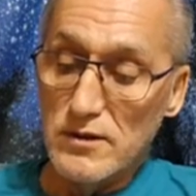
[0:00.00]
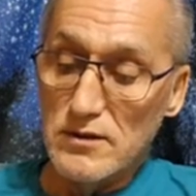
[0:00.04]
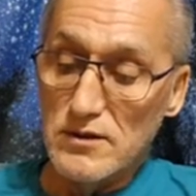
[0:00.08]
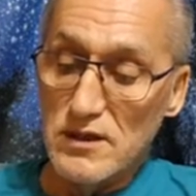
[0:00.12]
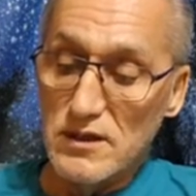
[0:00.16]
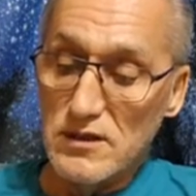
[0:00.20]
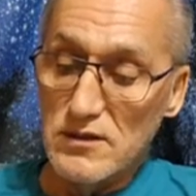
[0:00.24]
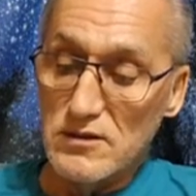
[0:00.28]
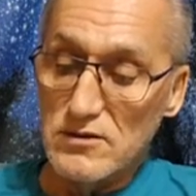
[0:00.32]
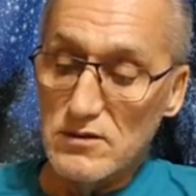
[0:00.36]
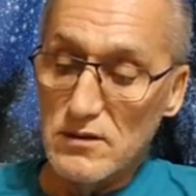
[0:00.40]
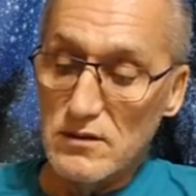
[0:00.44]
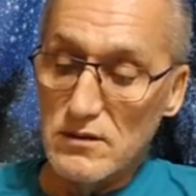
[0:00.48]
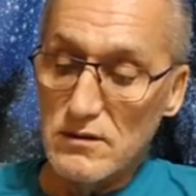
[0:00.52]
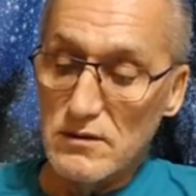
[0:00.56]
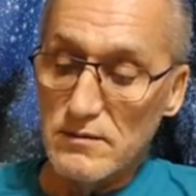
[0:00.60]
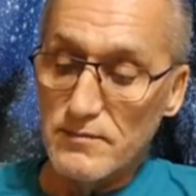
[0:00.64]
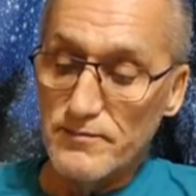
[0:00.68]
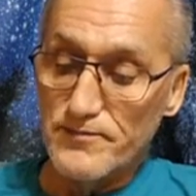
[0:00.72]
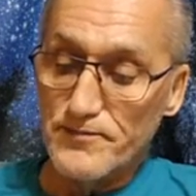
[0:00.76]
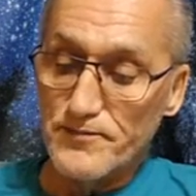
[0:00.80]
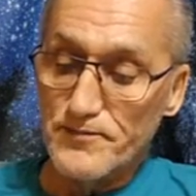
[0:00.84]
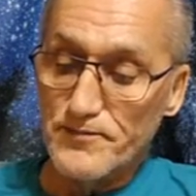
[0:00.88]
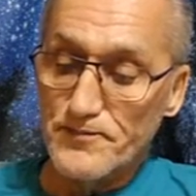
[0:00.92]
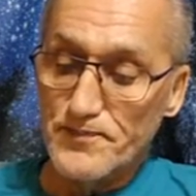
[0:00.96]
I
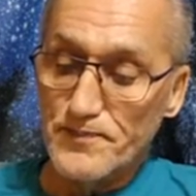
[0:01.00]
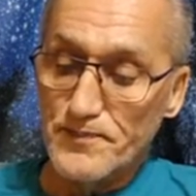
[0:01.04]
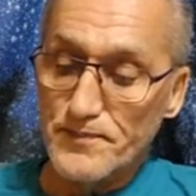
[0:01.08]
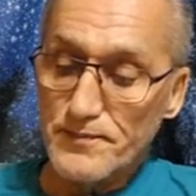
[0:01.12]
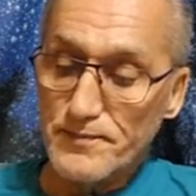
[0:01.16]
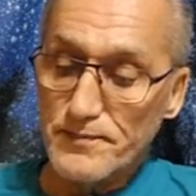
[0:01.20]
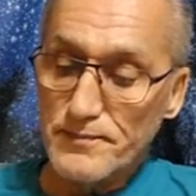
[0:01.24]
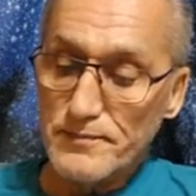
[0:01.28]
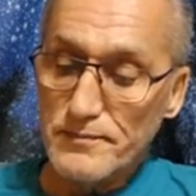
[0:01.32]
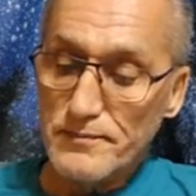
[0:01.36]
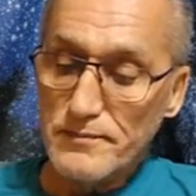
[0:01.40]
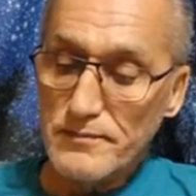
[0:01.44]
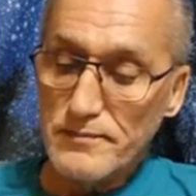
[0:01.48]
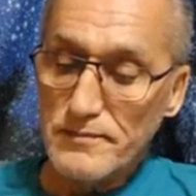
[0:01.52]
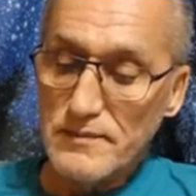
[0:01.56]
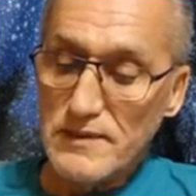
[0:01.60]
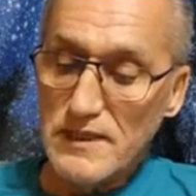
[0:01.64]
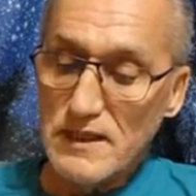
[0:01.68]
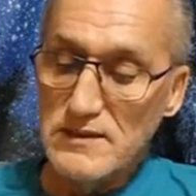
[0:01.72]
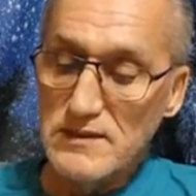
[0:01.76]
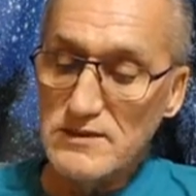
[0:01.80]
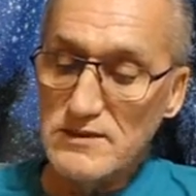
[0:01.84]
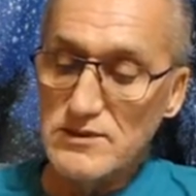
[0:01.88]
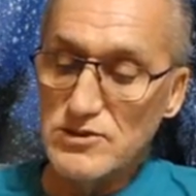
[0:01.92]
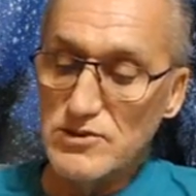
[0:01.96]
obeyed and saluted
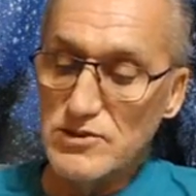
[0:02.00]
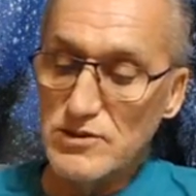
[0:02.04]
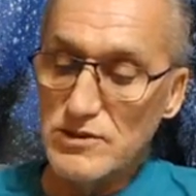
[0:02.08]
him.